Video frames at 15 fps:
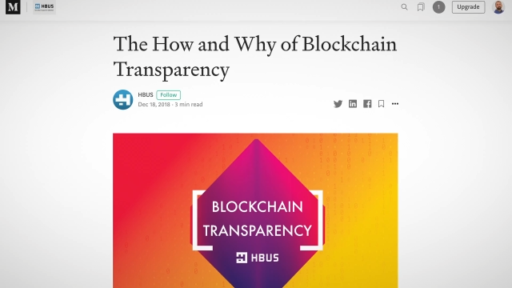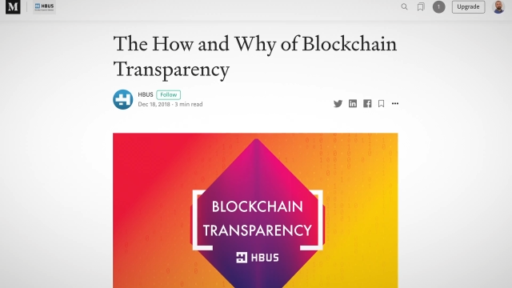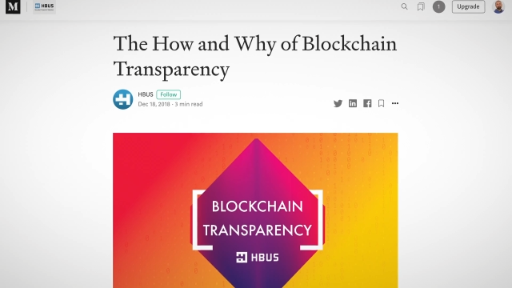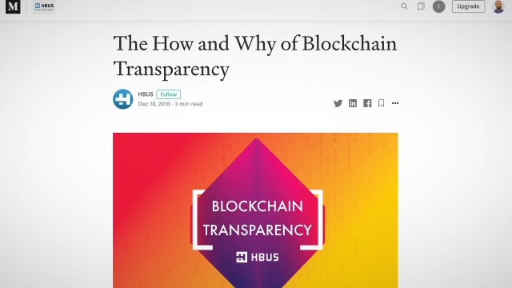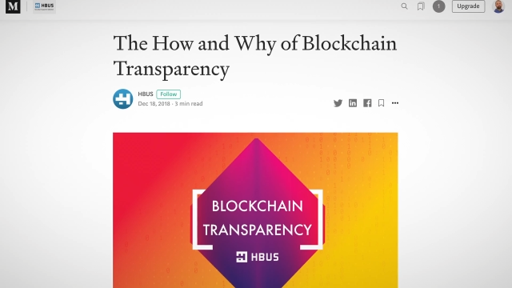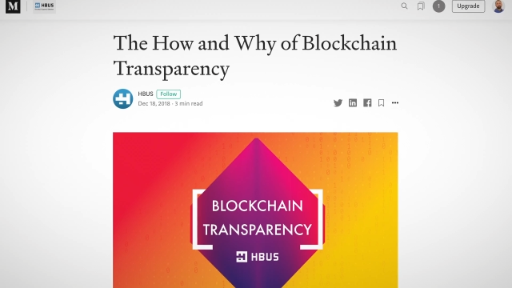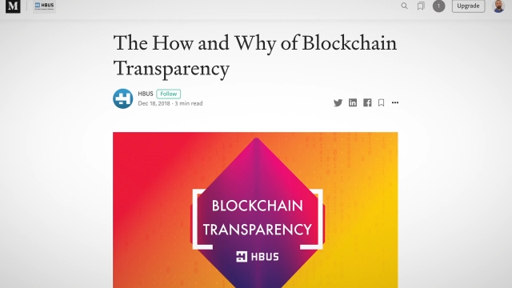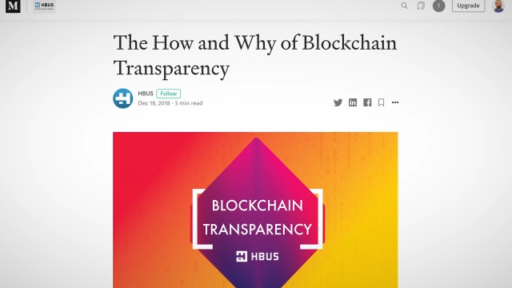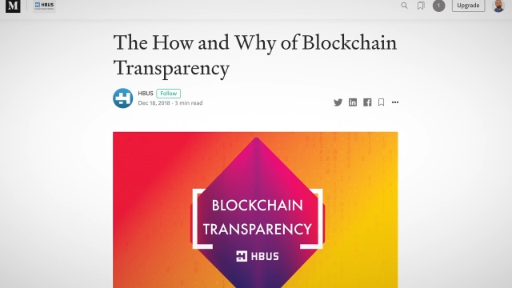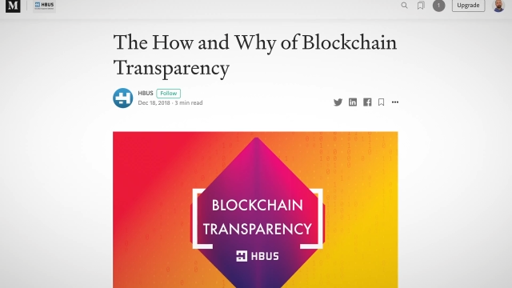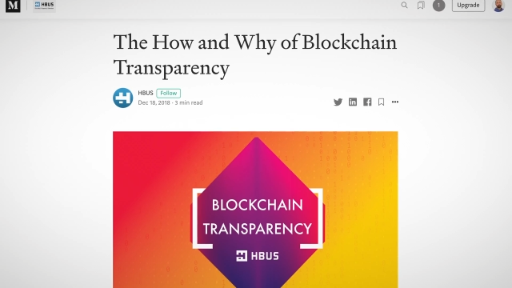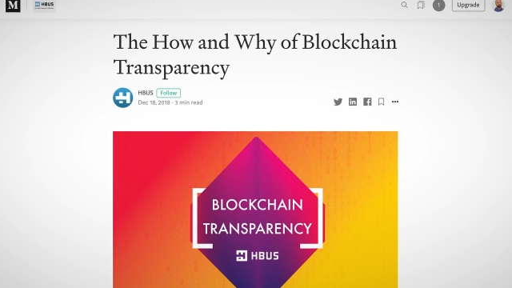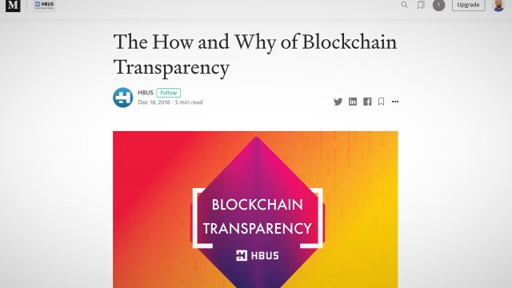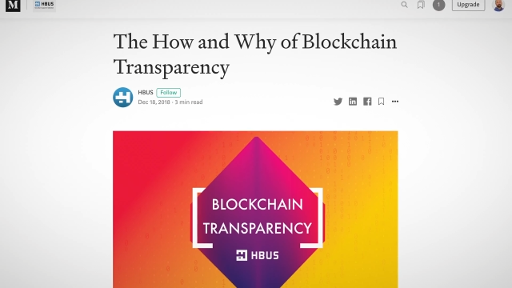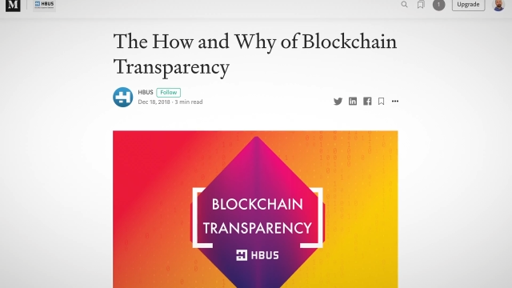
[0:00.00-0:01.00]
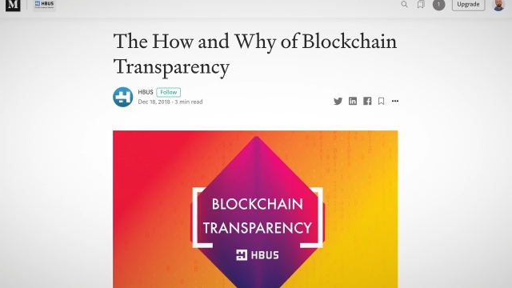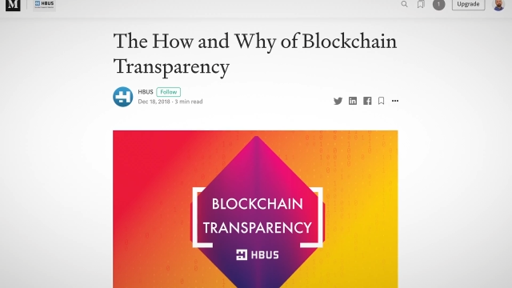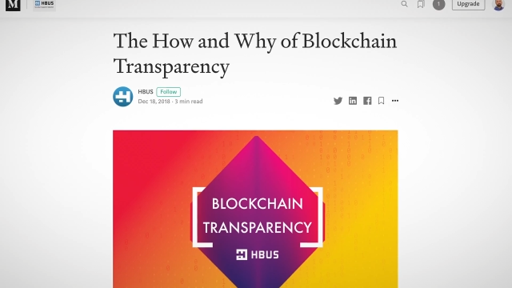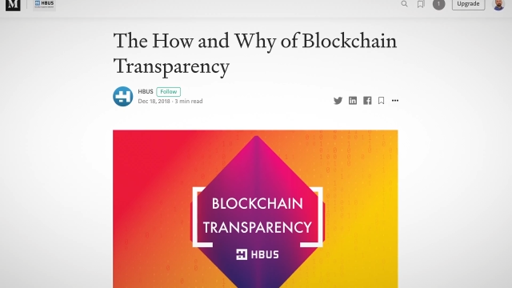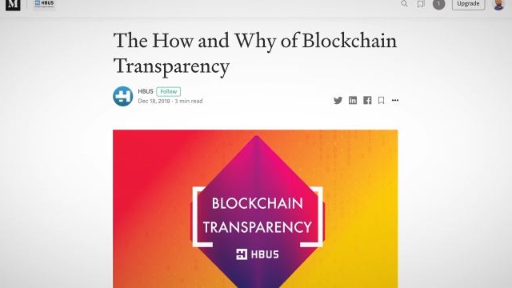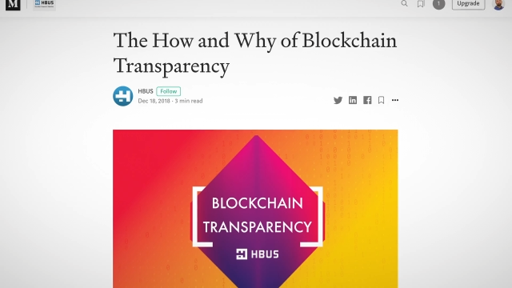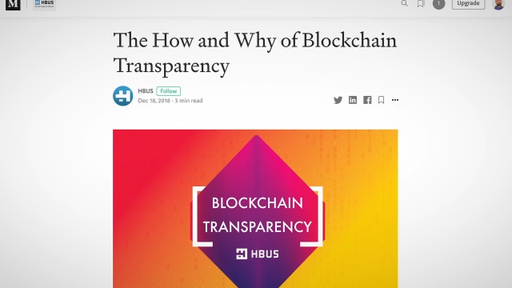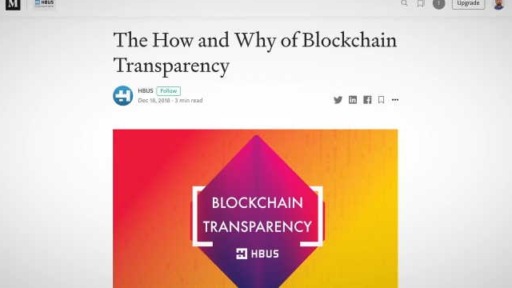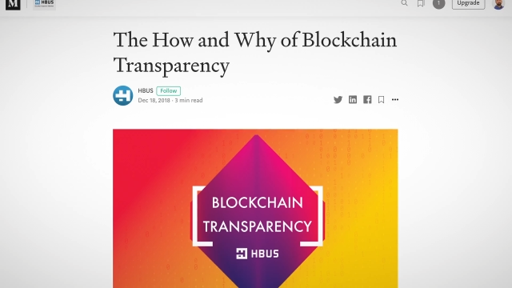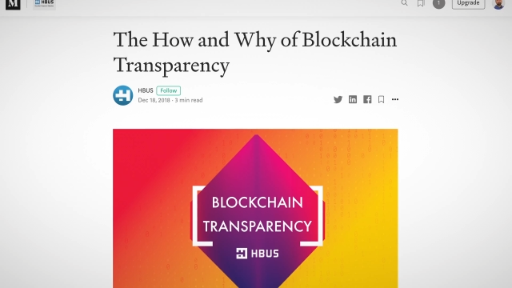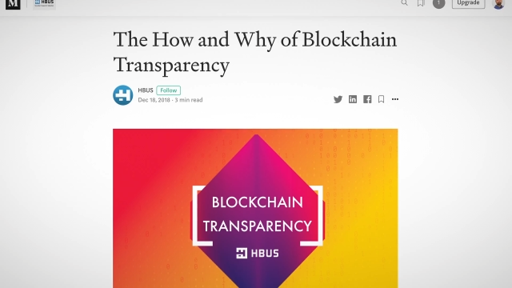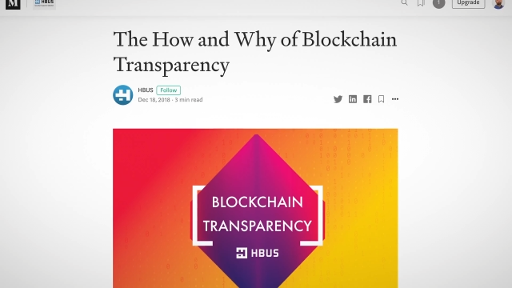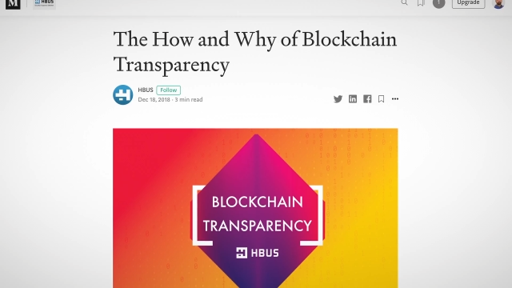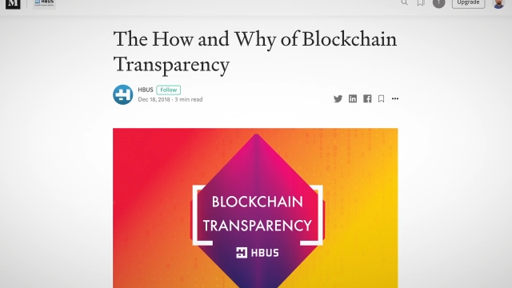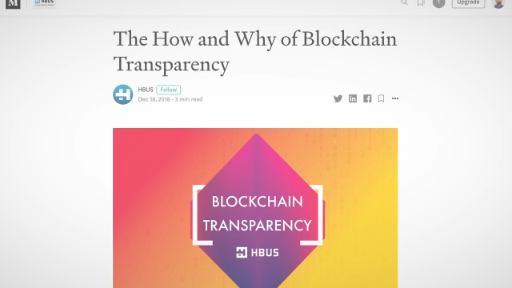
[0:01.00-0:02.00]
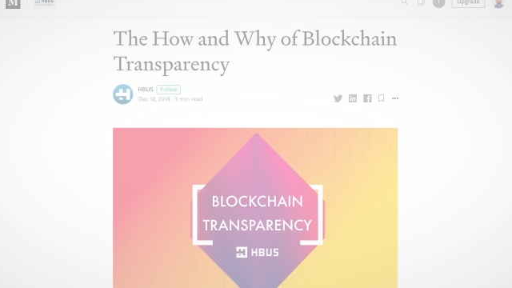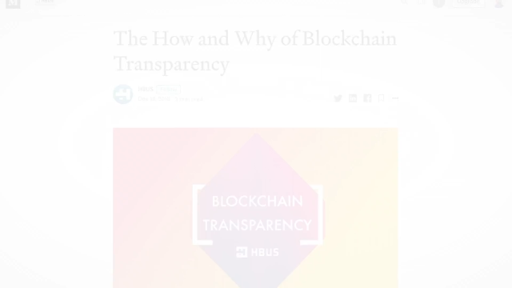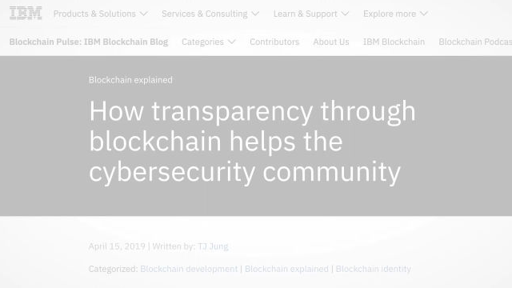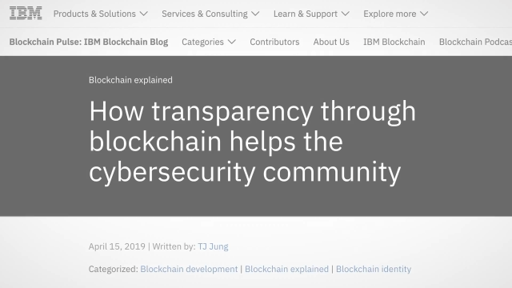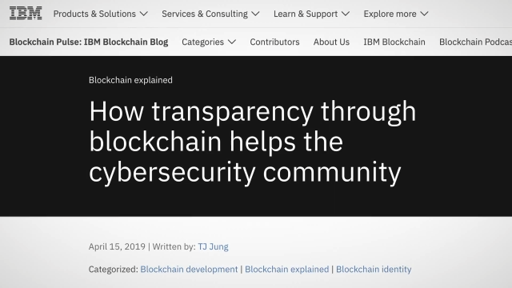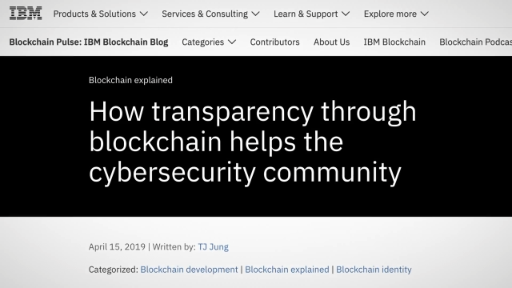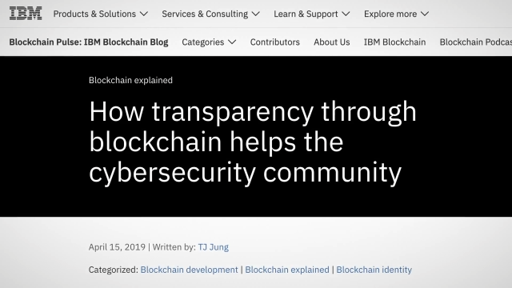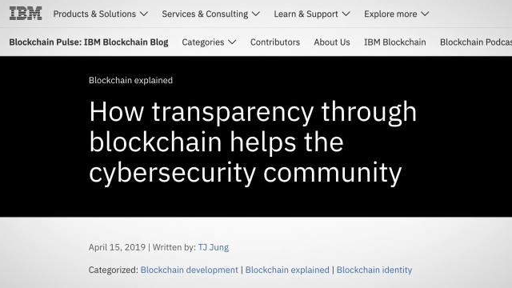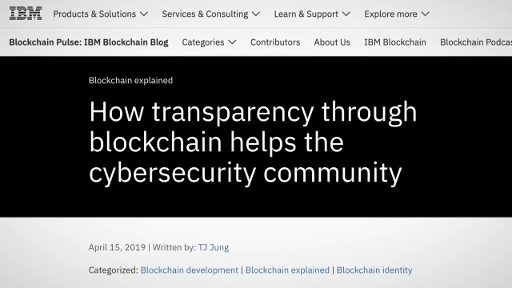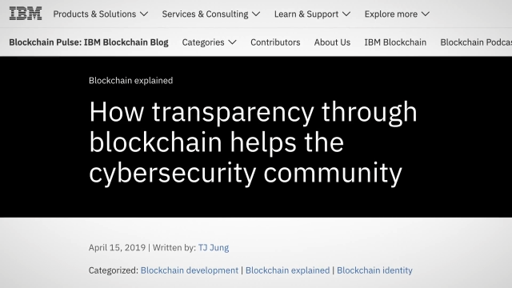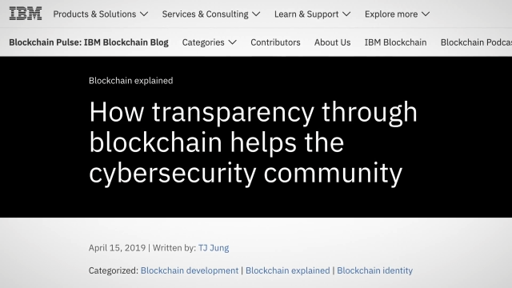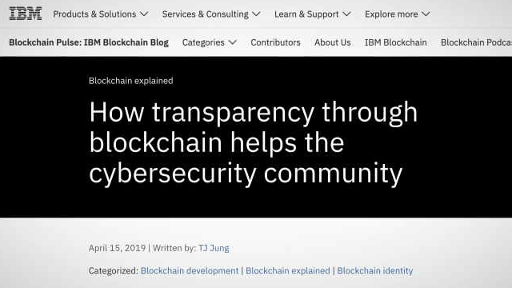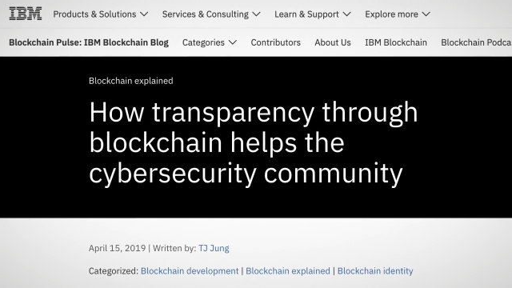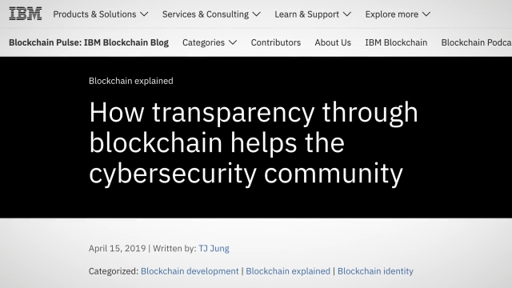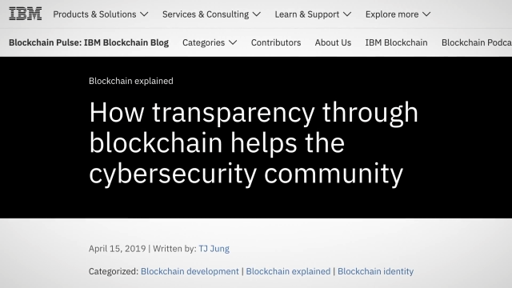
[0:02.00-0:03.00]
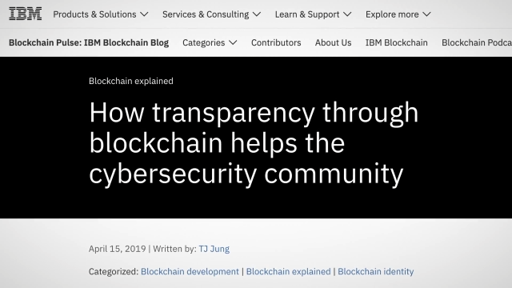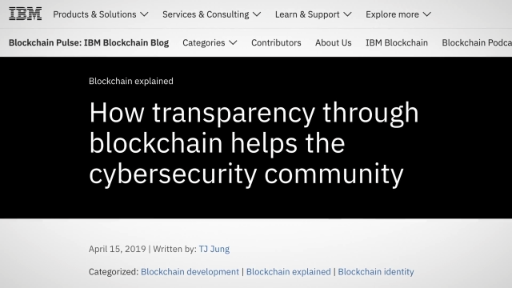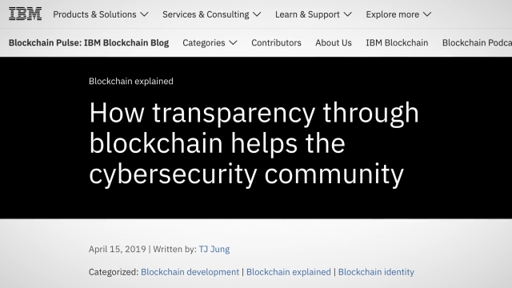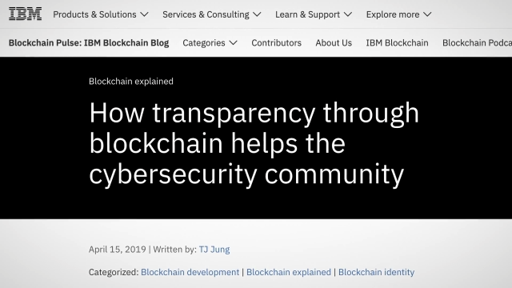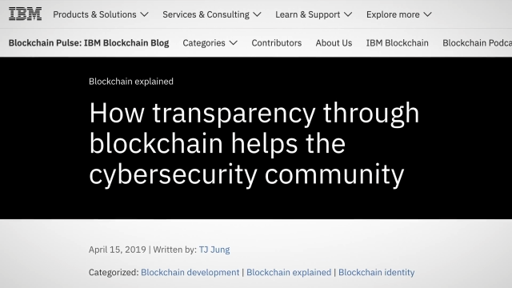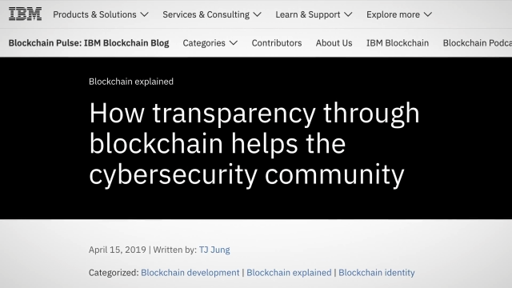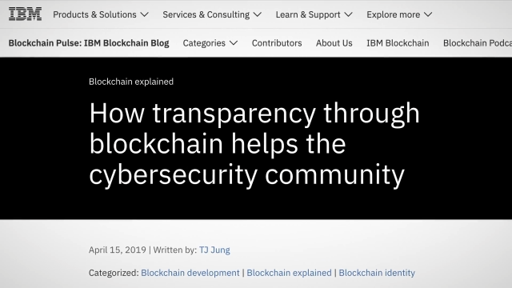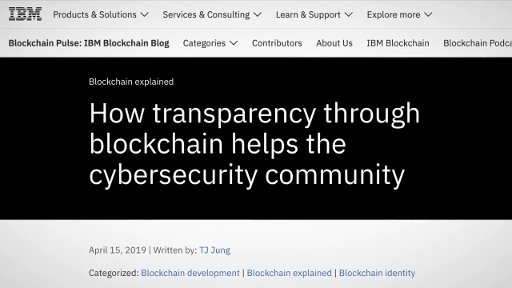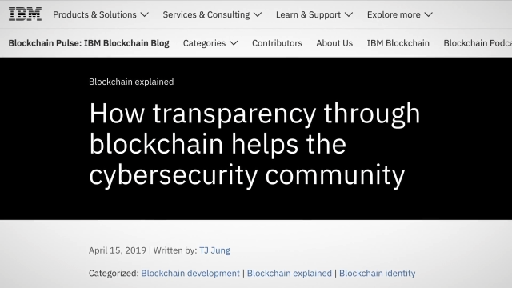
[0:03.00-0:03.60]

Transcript: Nobody's mouth can be seen.